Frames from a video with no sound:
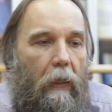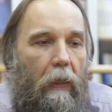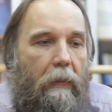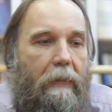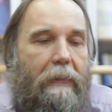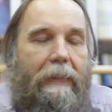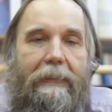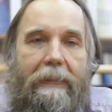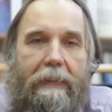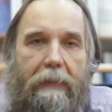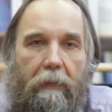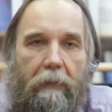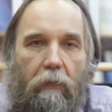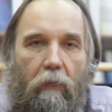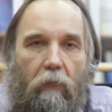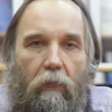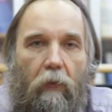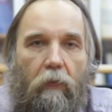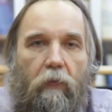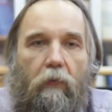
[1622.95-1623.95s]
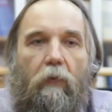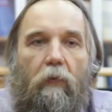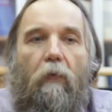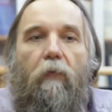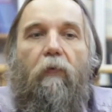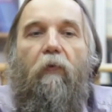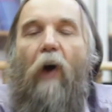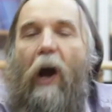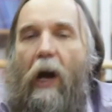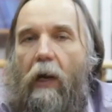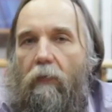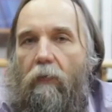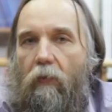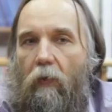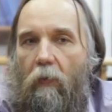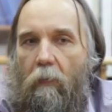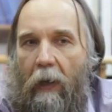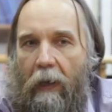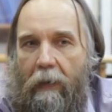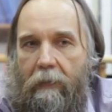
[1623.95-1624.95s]
distant, not so far
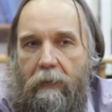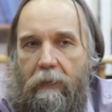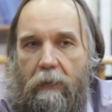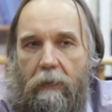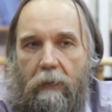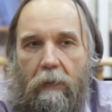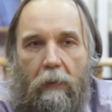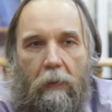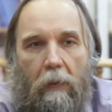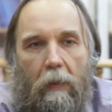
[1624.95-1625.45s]
from us.